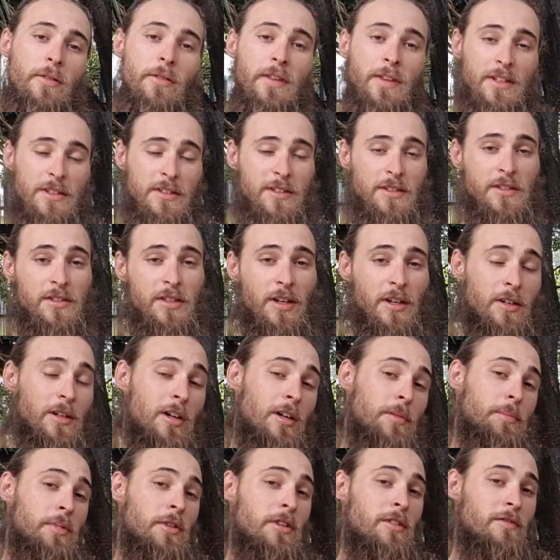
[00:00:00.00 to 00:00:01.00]
this a
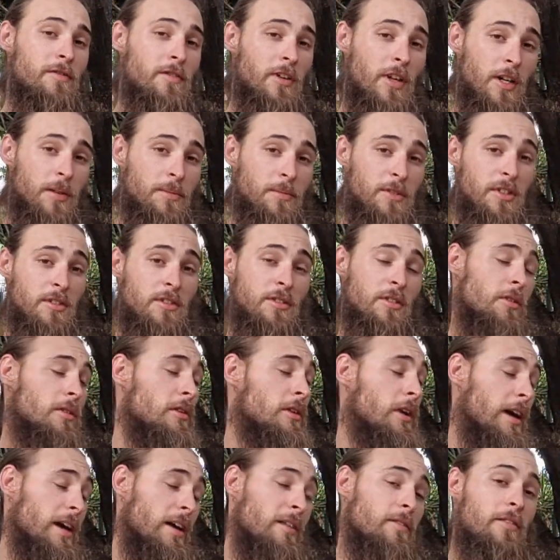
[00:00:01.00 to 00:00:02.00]
couple of times until you
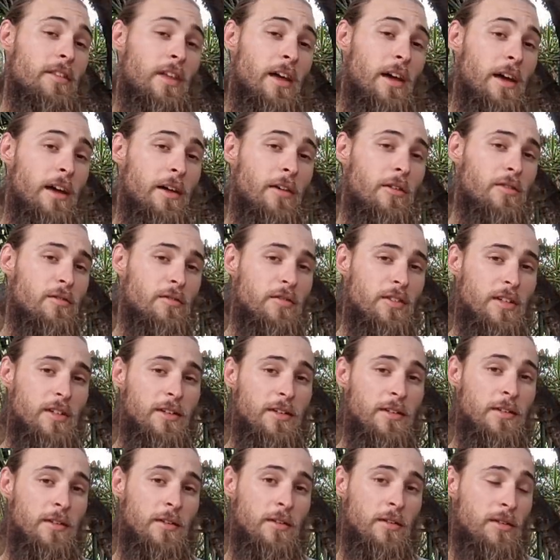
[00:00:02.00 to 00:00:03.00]
have the hang of it.
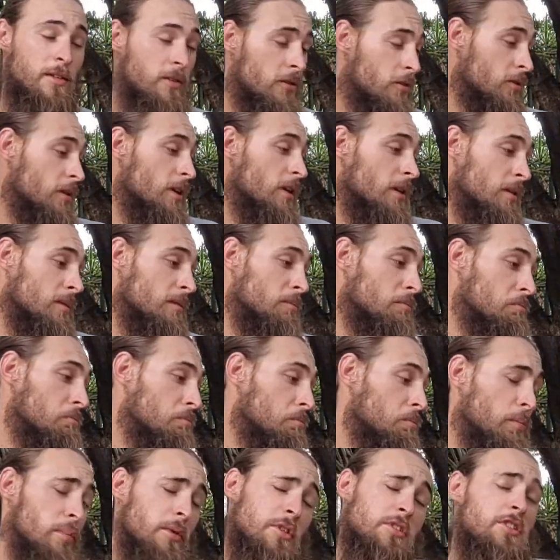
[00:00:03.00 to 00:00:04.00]
You can
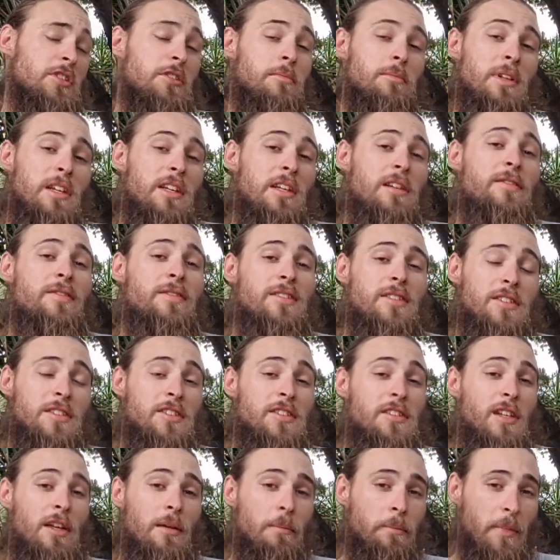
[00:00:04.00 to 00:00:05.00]
possibly even
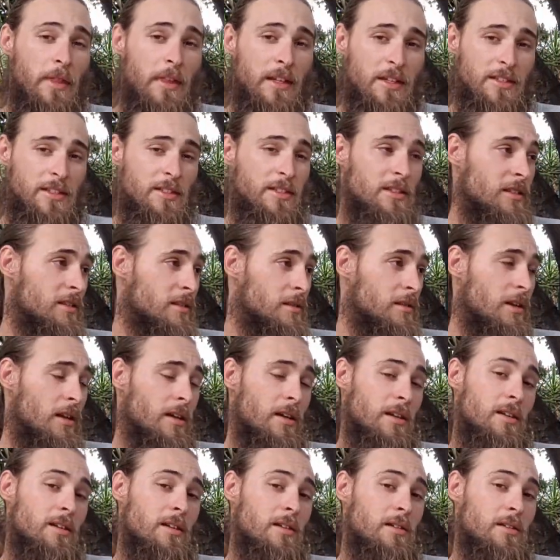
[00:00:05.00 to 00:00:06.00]
skip this
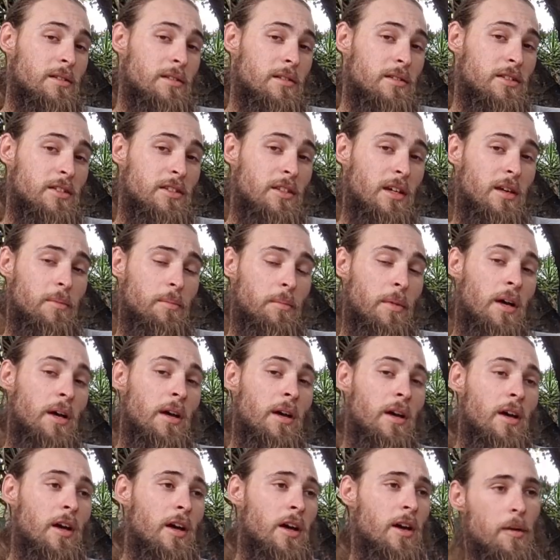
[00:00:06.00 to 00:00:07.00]
step,
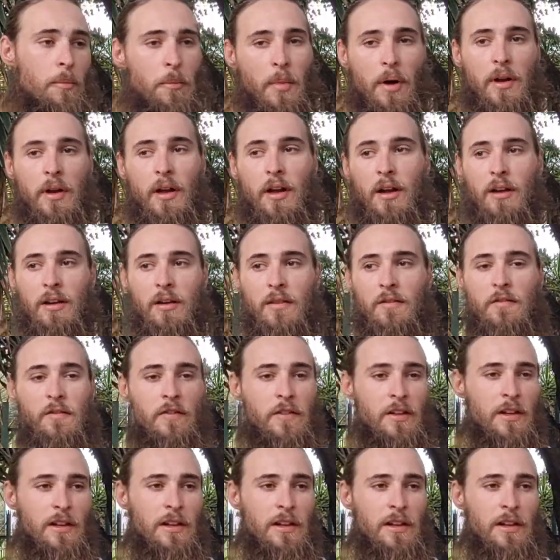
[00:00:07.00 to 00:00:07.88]
but I feel